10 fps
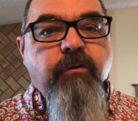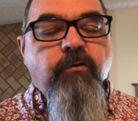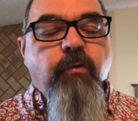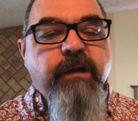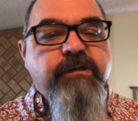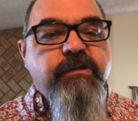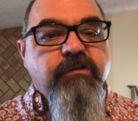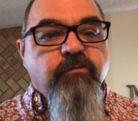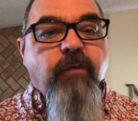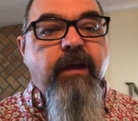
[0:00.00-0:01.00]
your
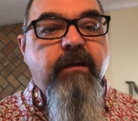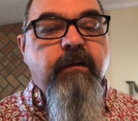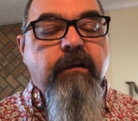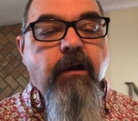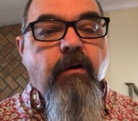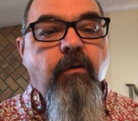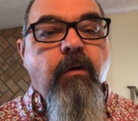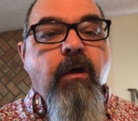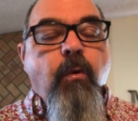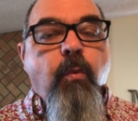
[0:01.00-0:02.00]
questions ready to
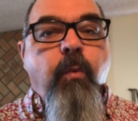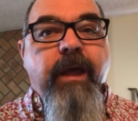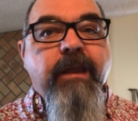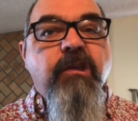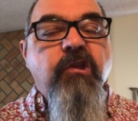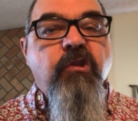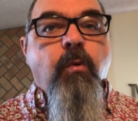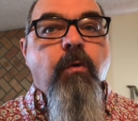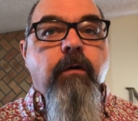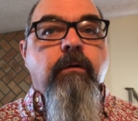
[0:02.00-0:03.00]
go when
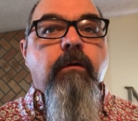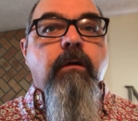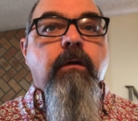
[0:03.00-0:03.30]
you're,